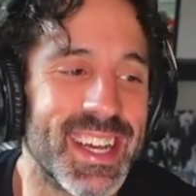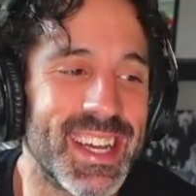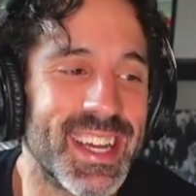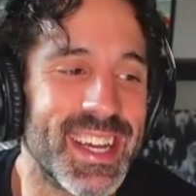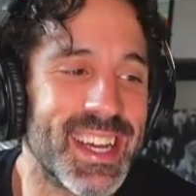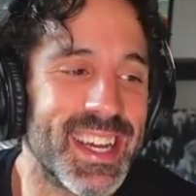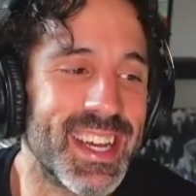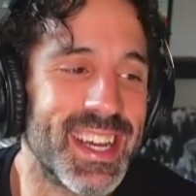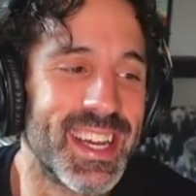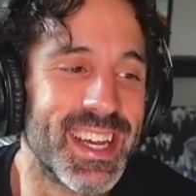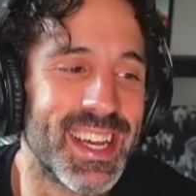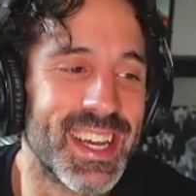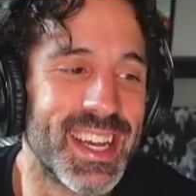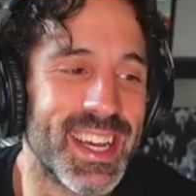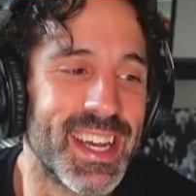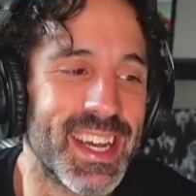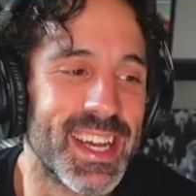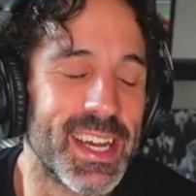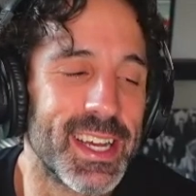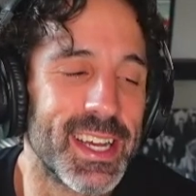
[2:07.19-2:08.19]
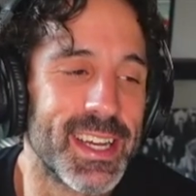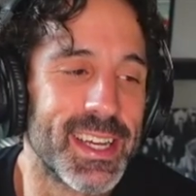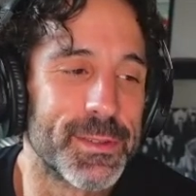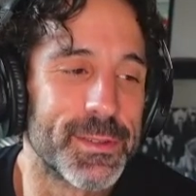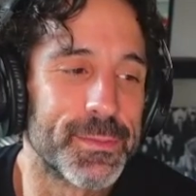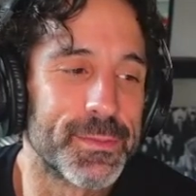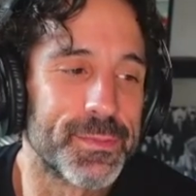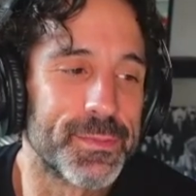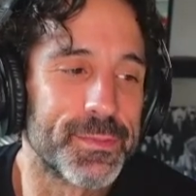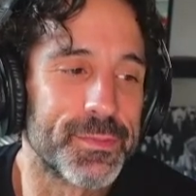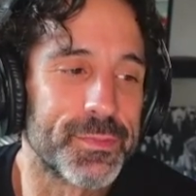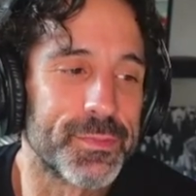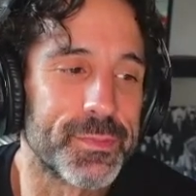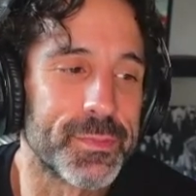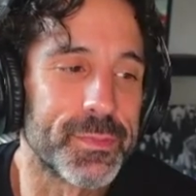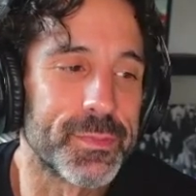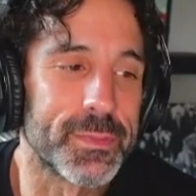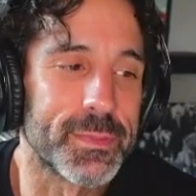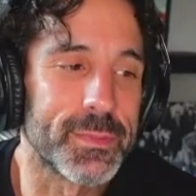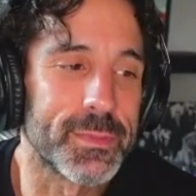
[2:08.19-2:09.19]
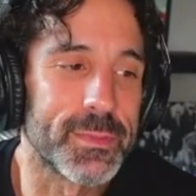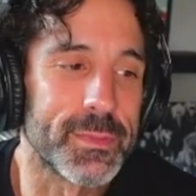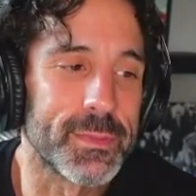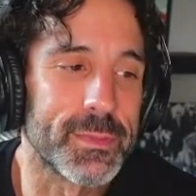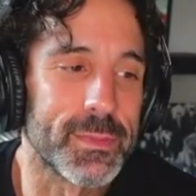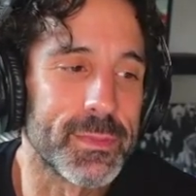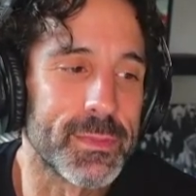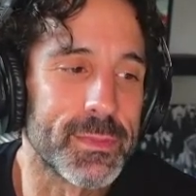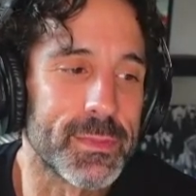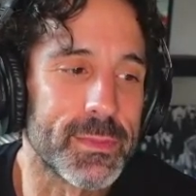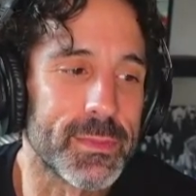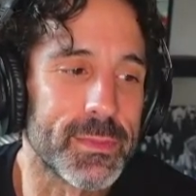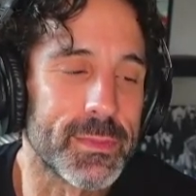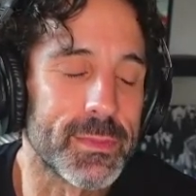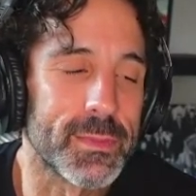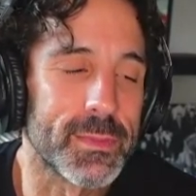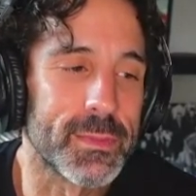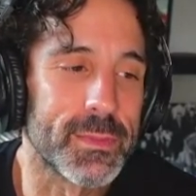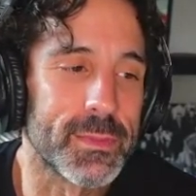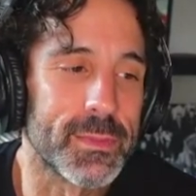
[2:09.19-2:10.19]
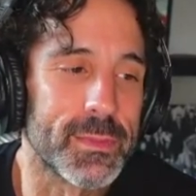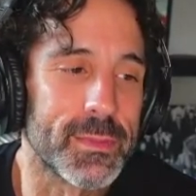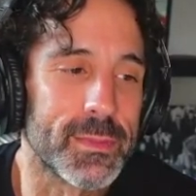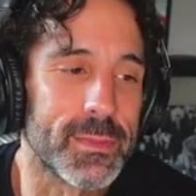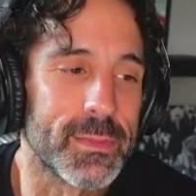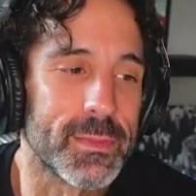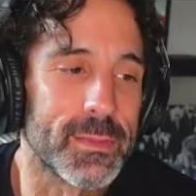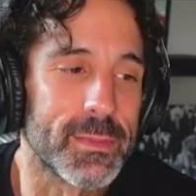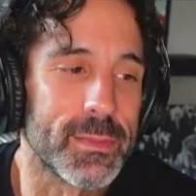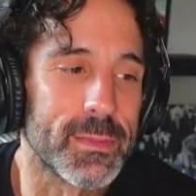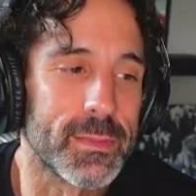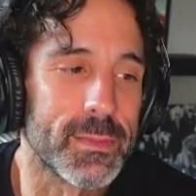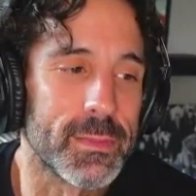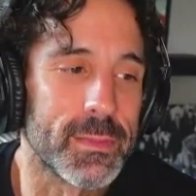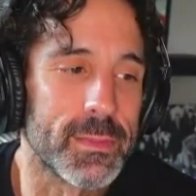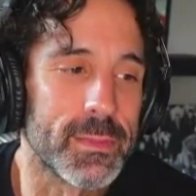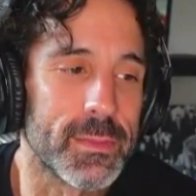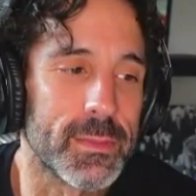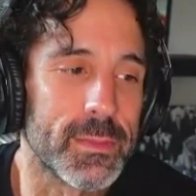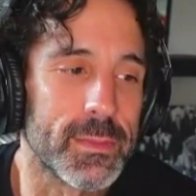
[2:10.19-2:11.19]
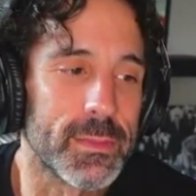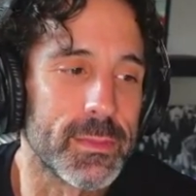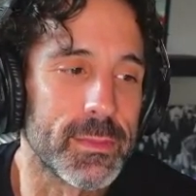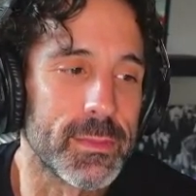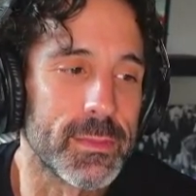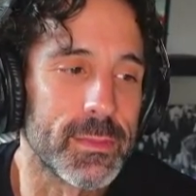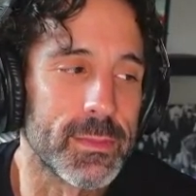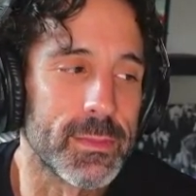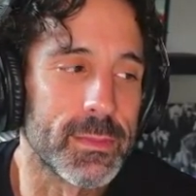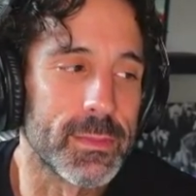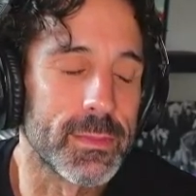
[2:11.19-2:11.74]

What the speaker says: The person shown says nothing.